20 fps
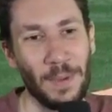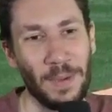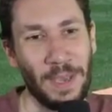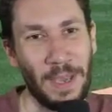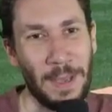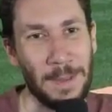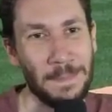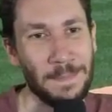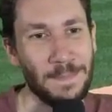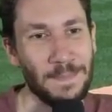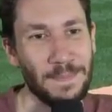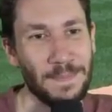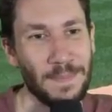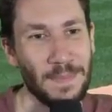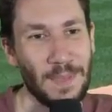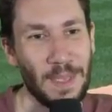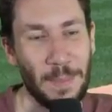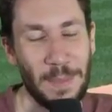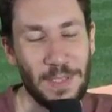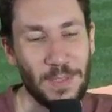Okay.
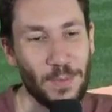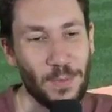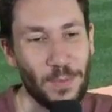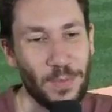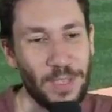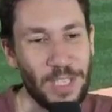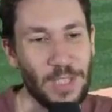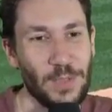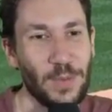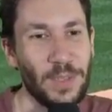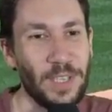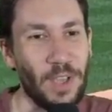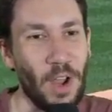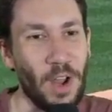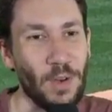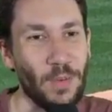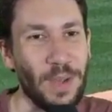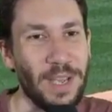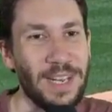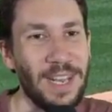I mean, it's, re it's really
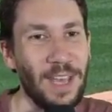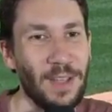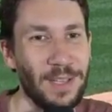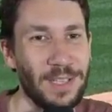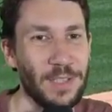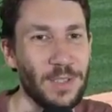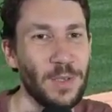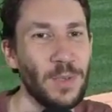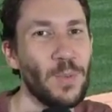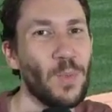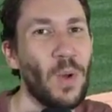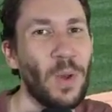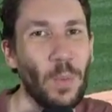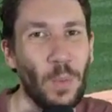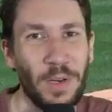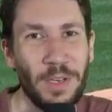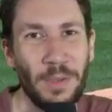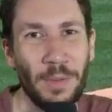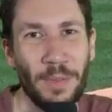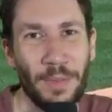hard right now. Like, two one,
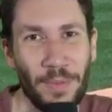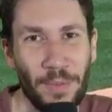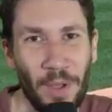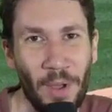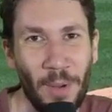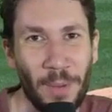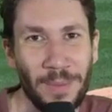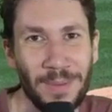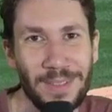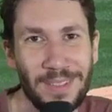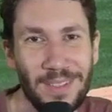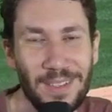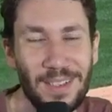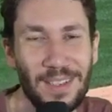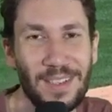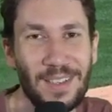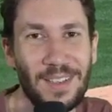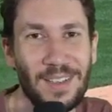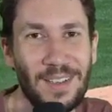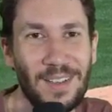what do you throw?
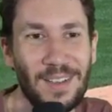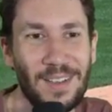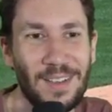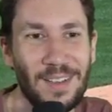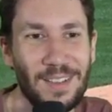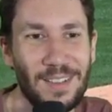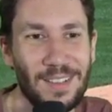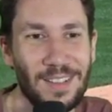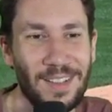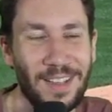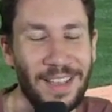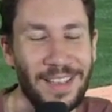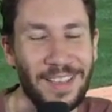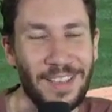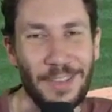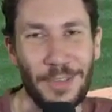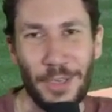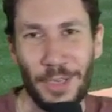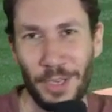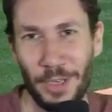Like,
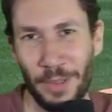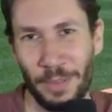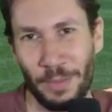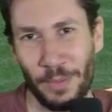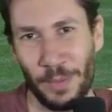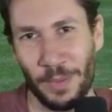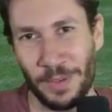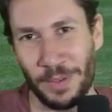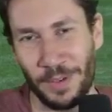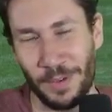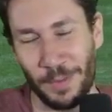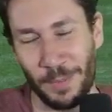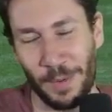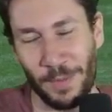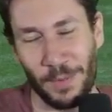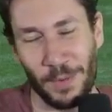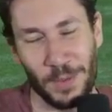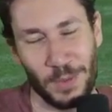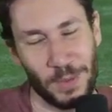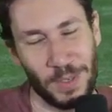you couldn't throw the
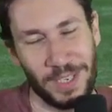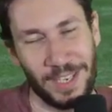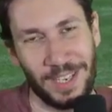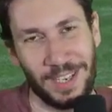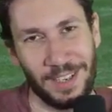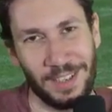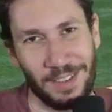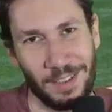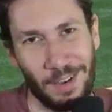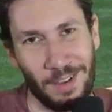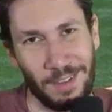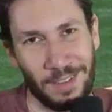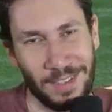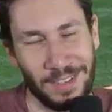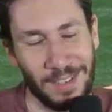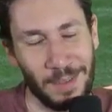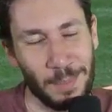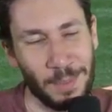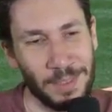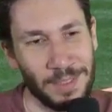curveball first, right? You had a call
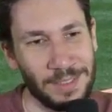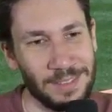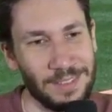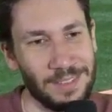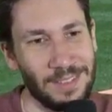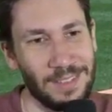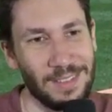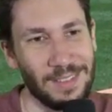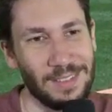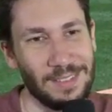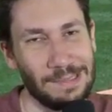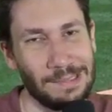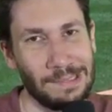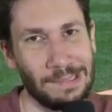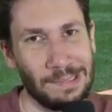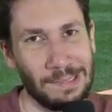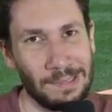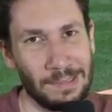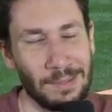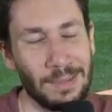on it, but I
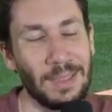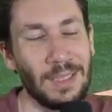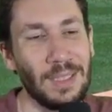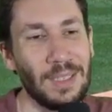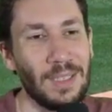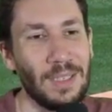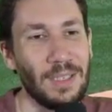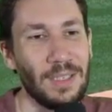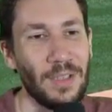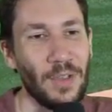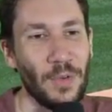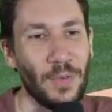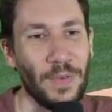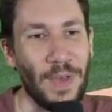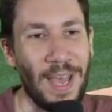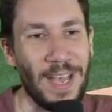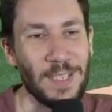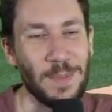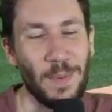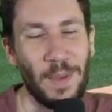don't know. Your
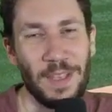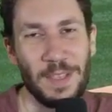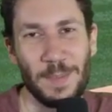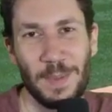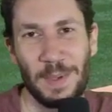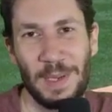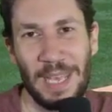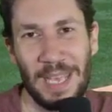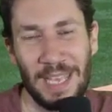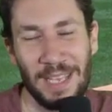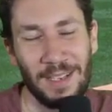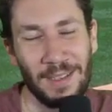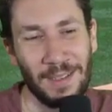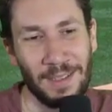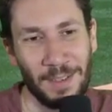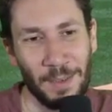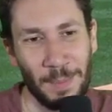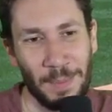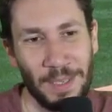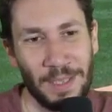fastball has been hit a
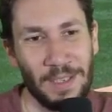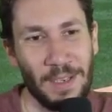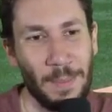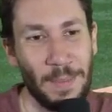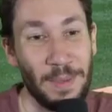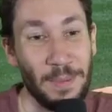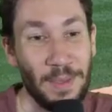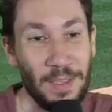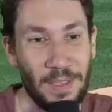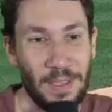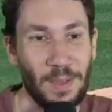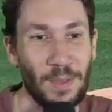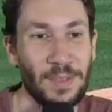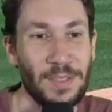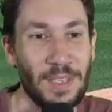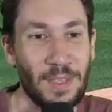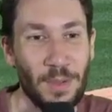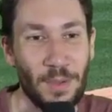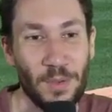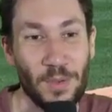little bit. I mean, it looks
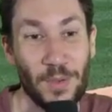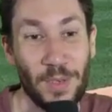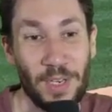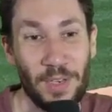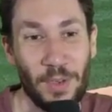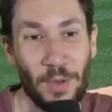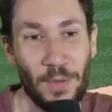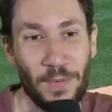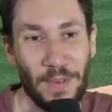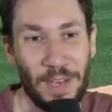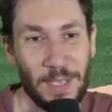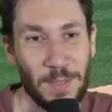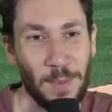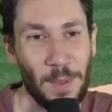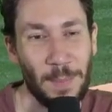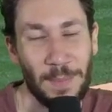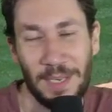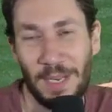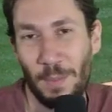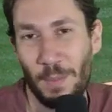like they're trying to go fastball
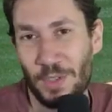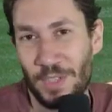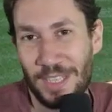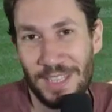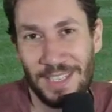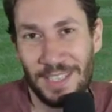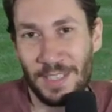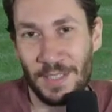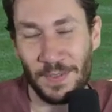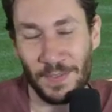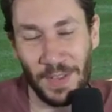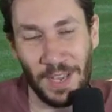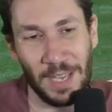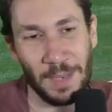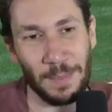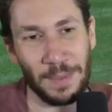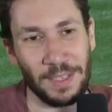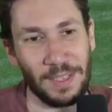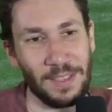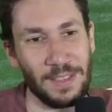up and in, which I think is
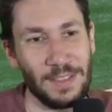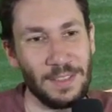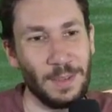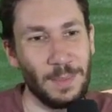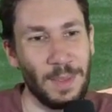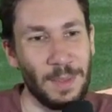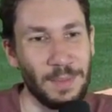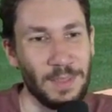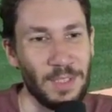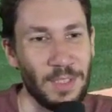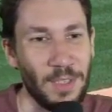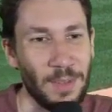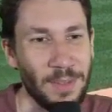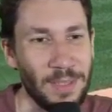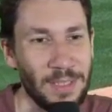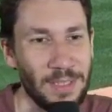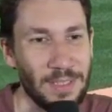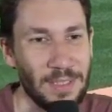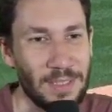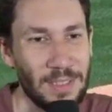fine, but is he going to be able to do it?